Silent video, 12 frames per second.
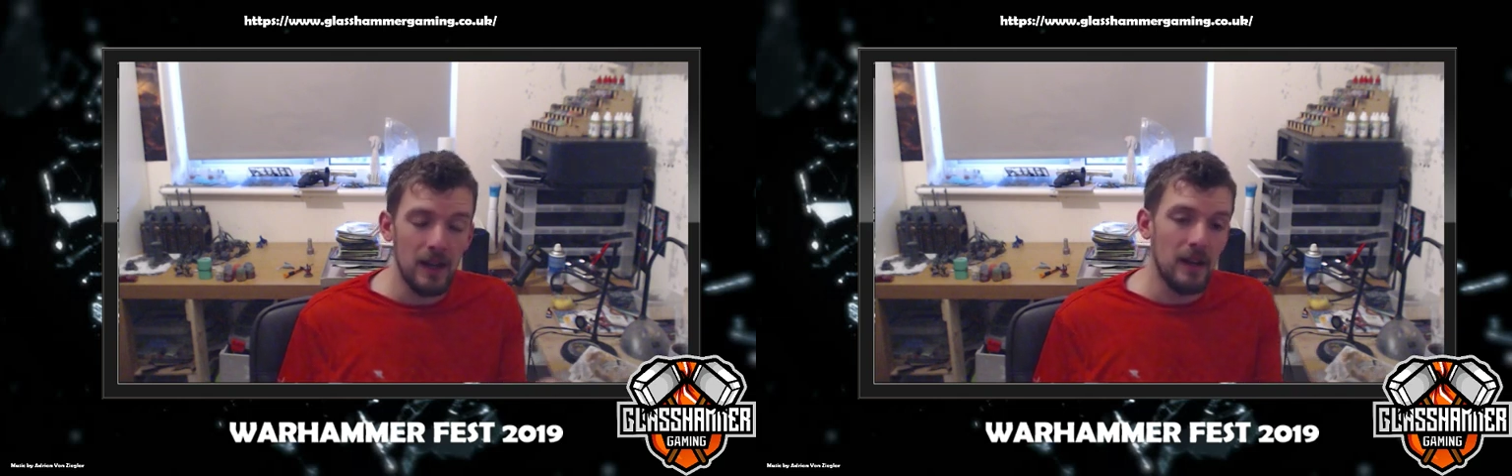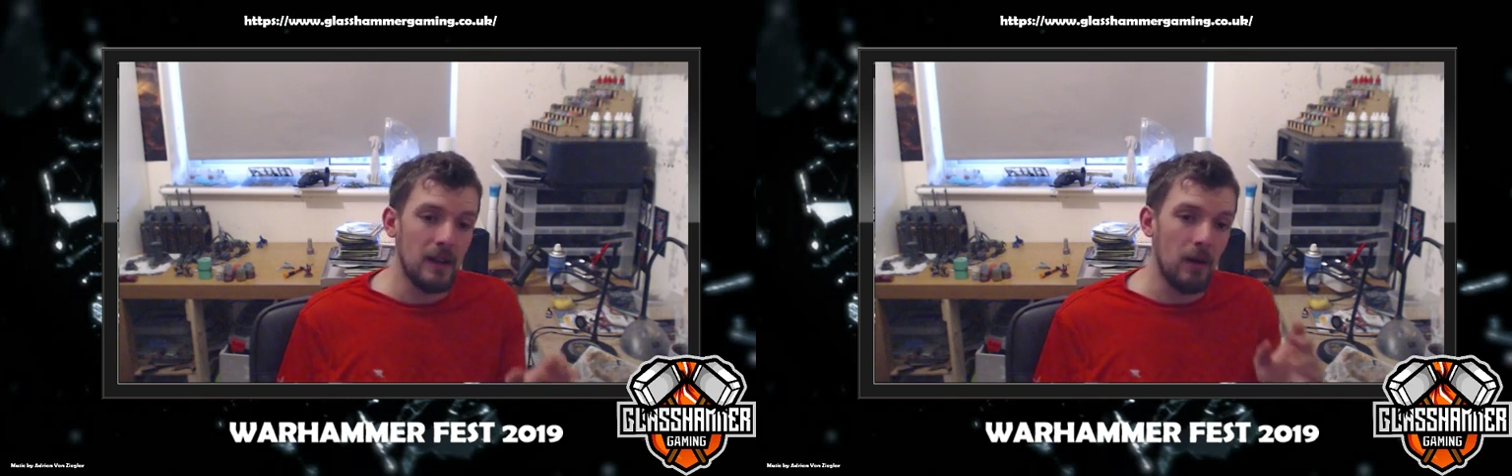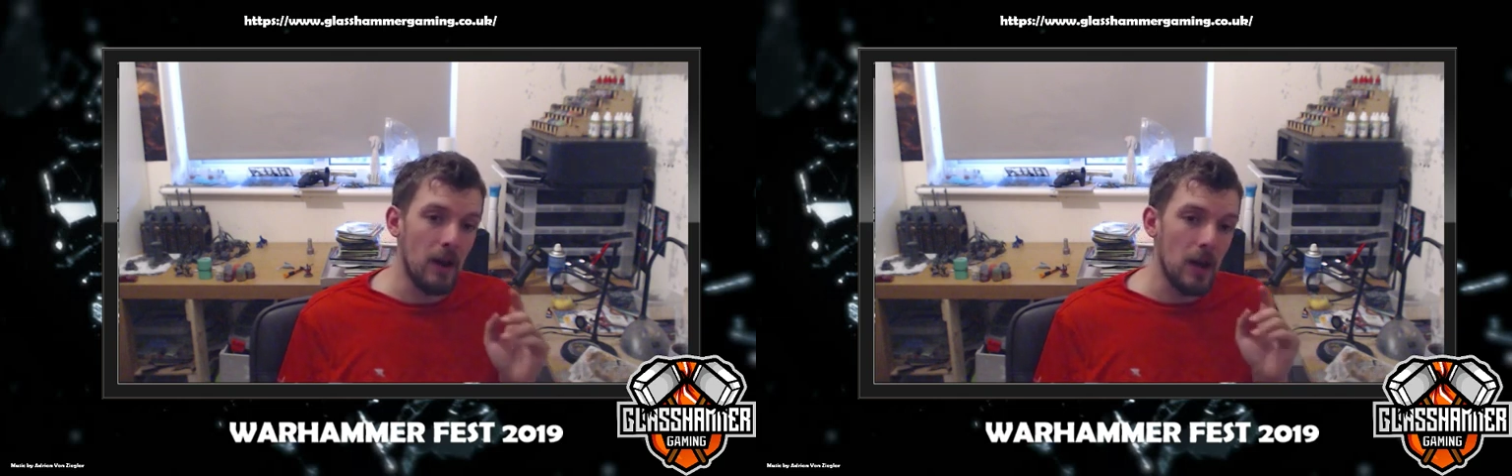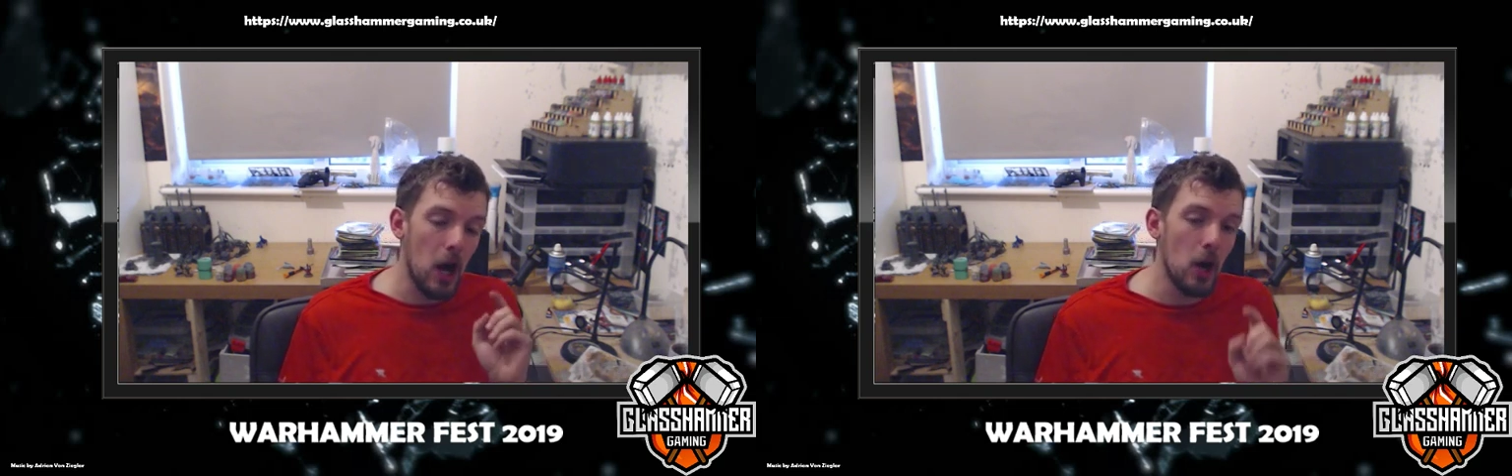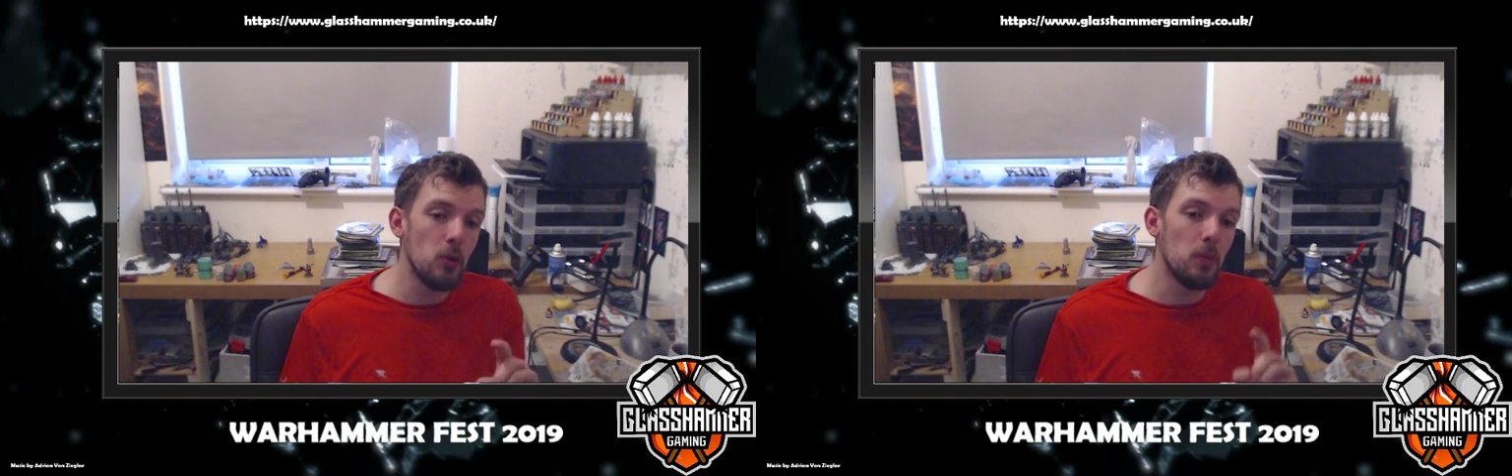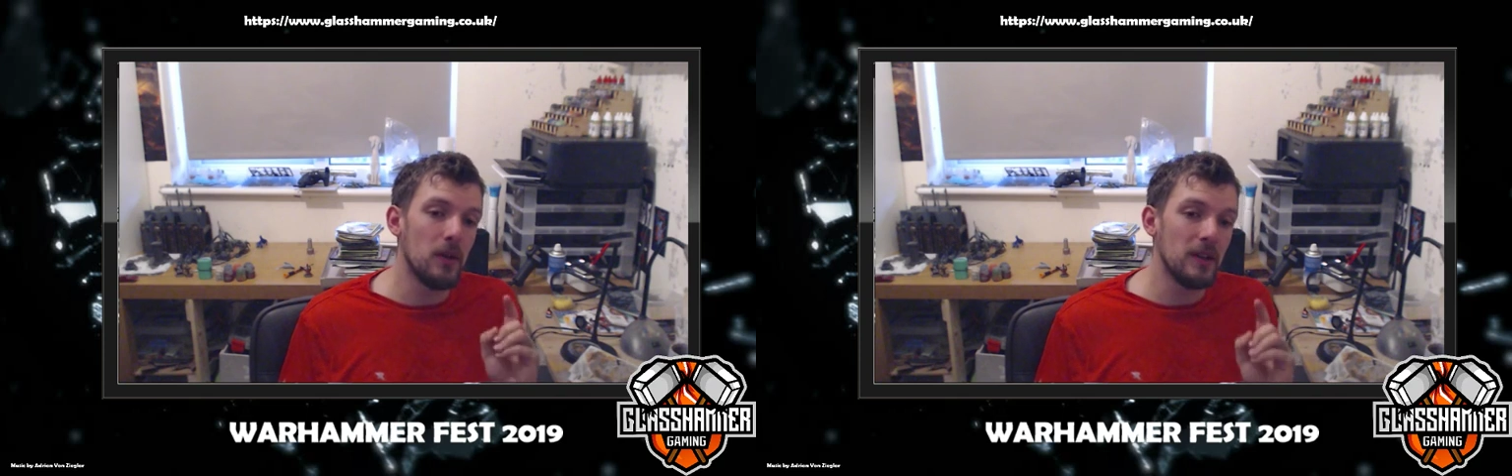Now I
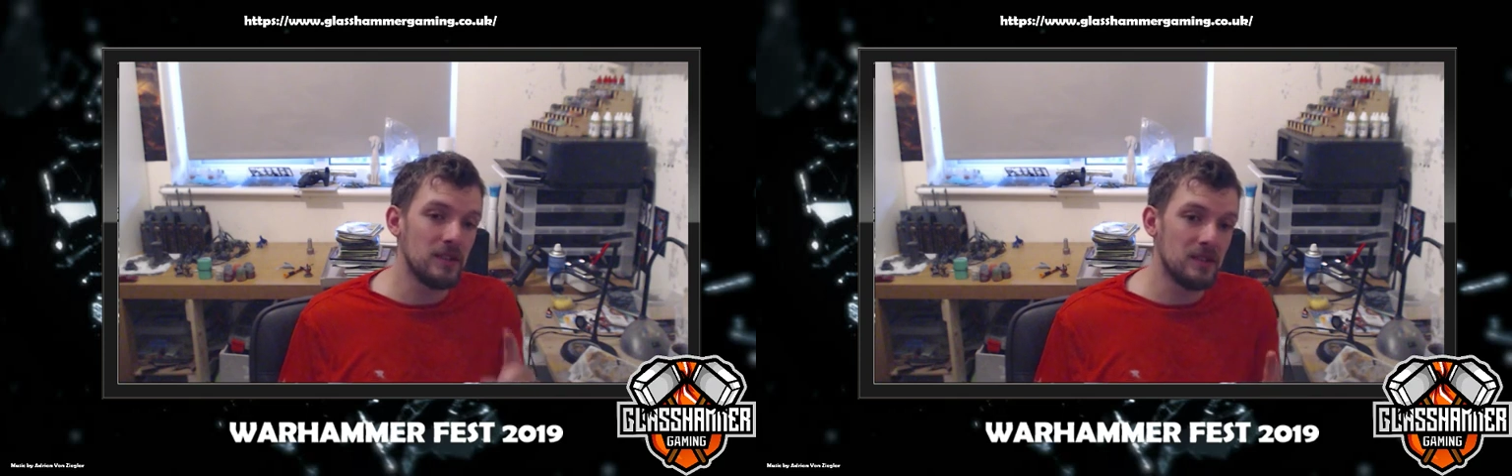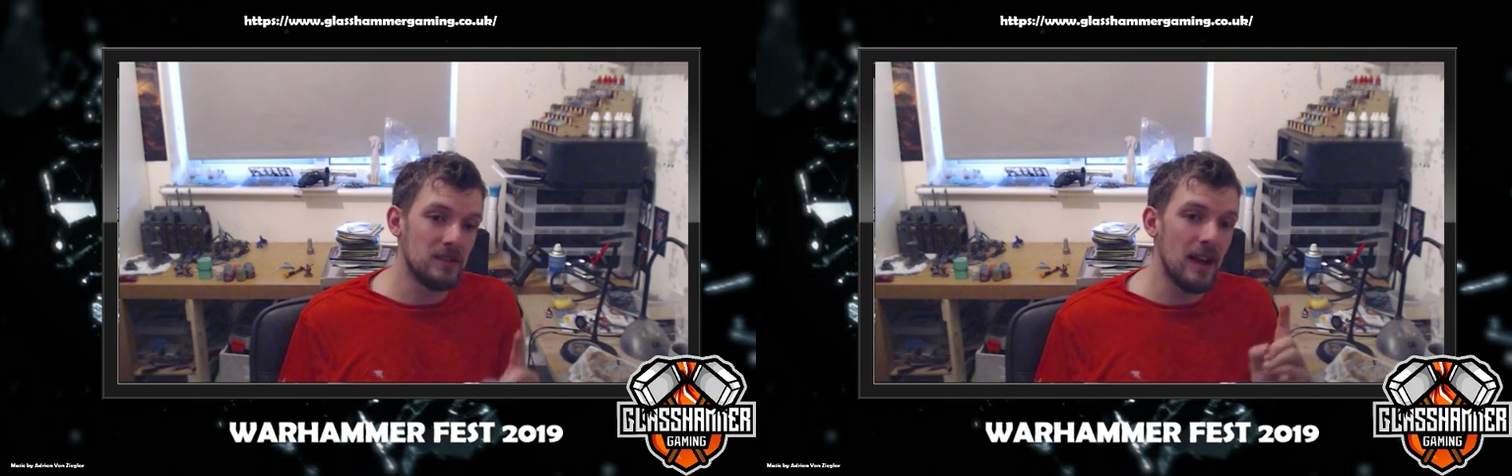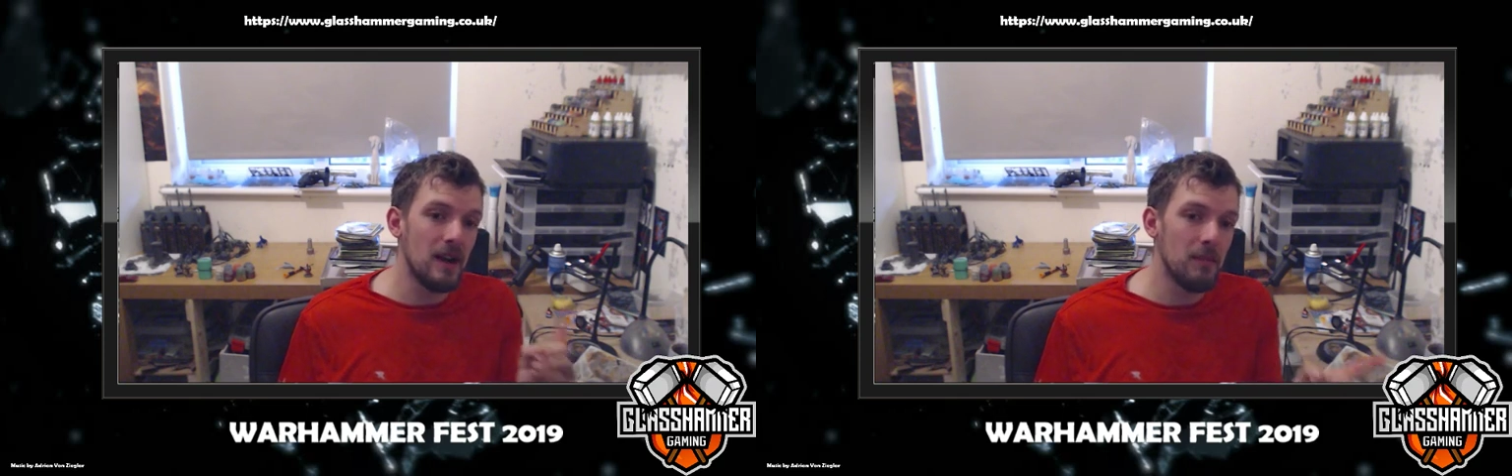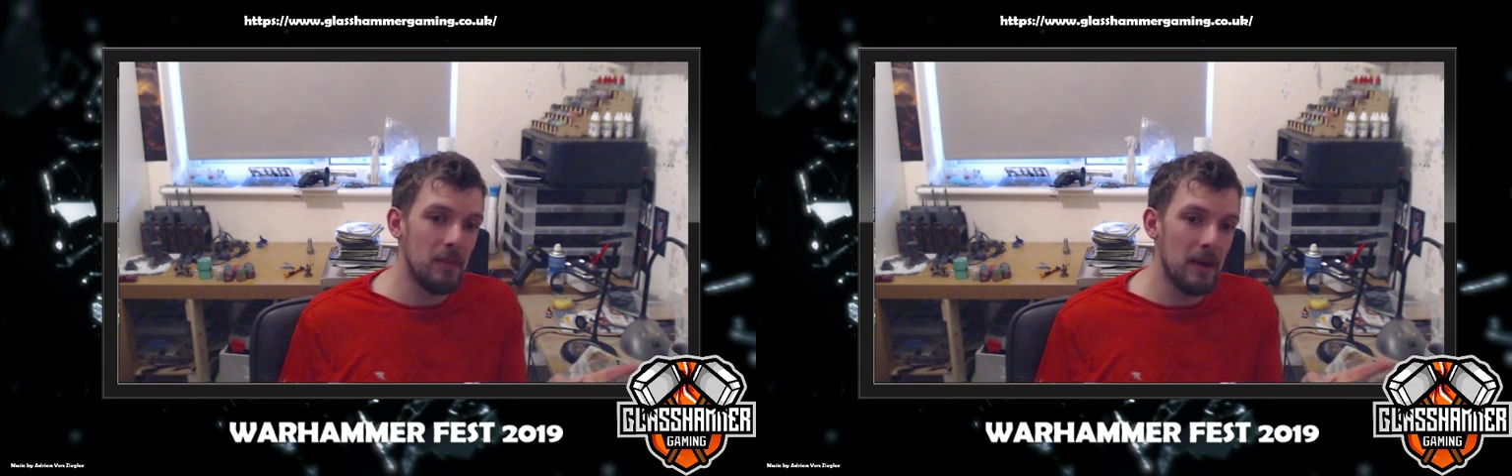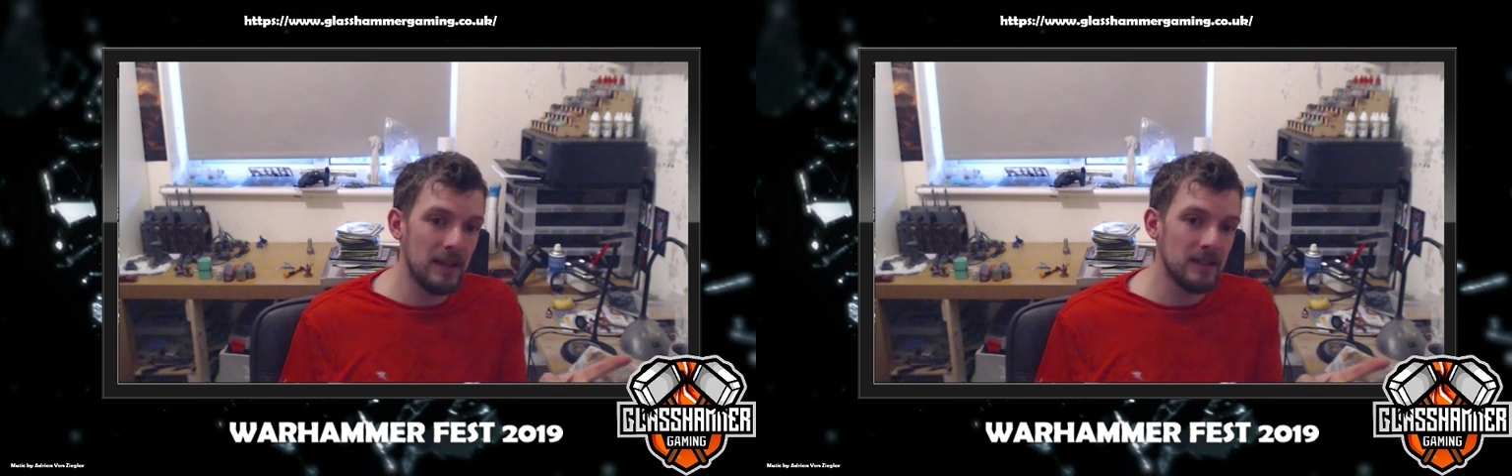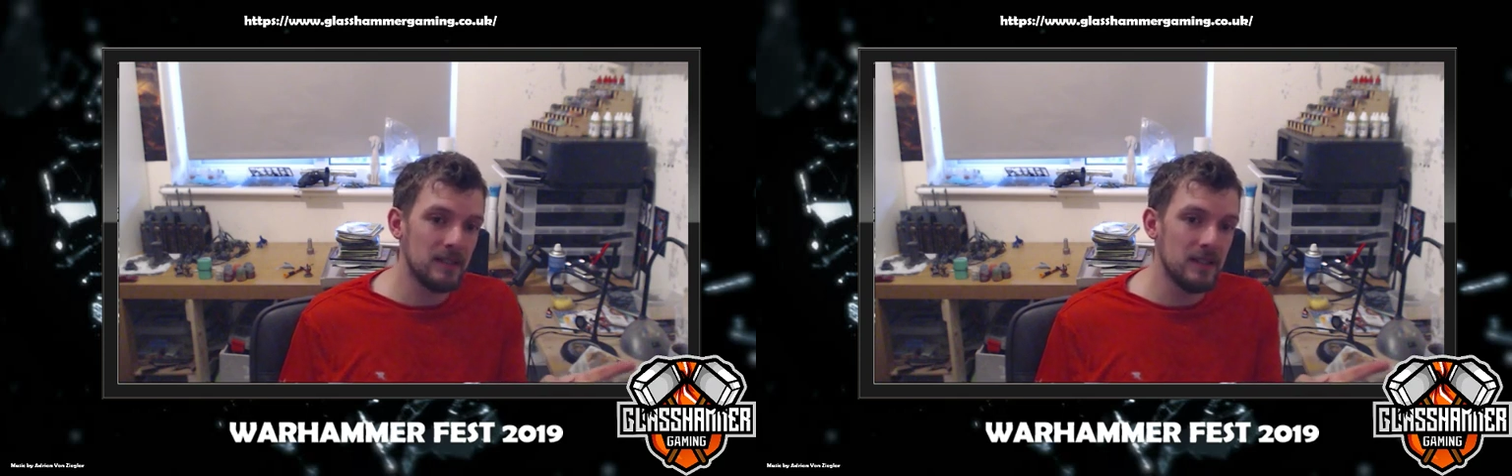hope they stay
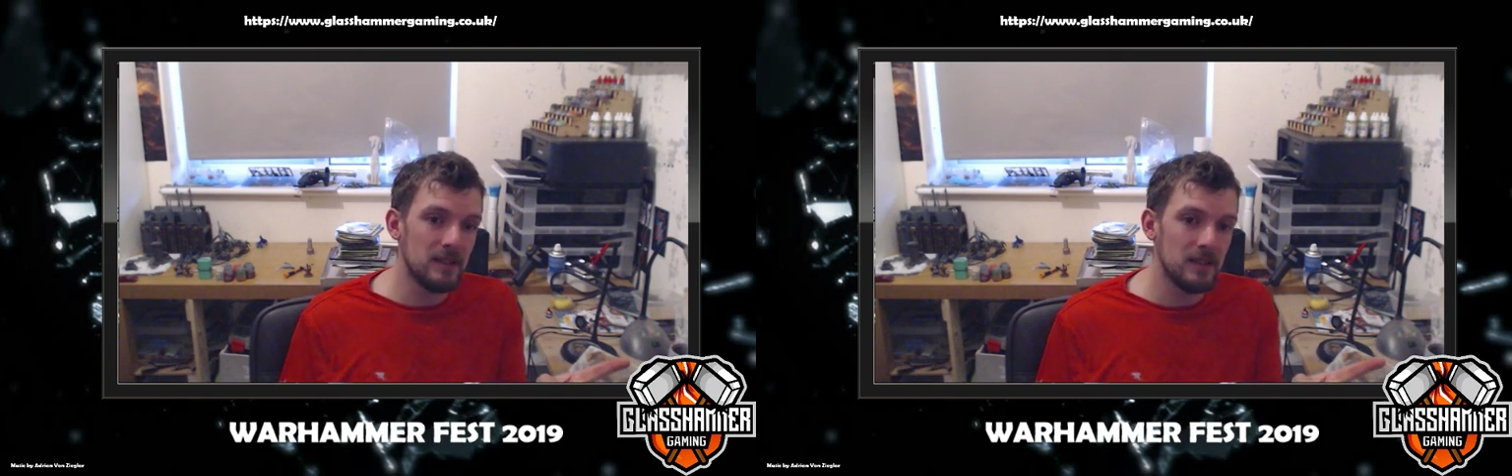unpainted.